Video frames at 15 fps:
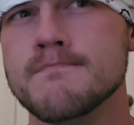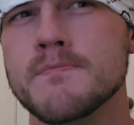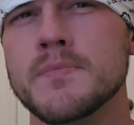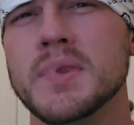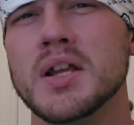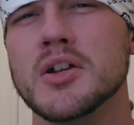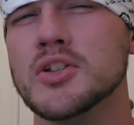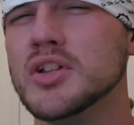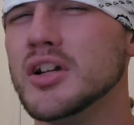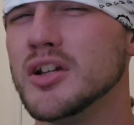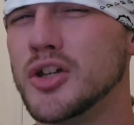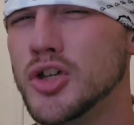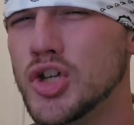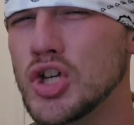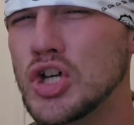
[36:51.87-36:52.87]
there's a
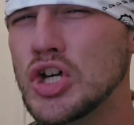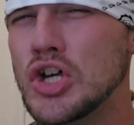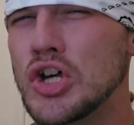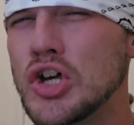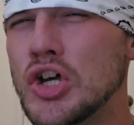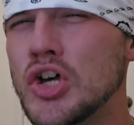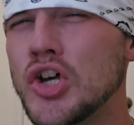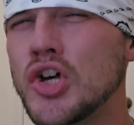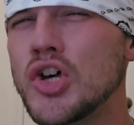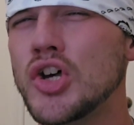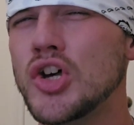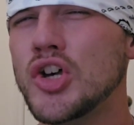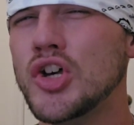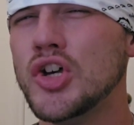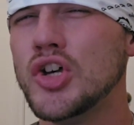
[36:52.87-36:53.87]

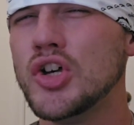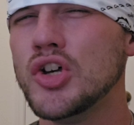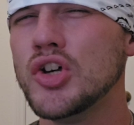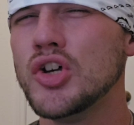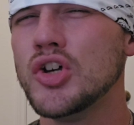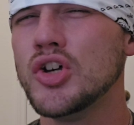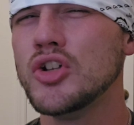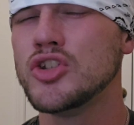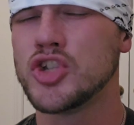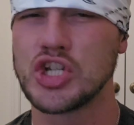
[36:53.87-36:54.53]
good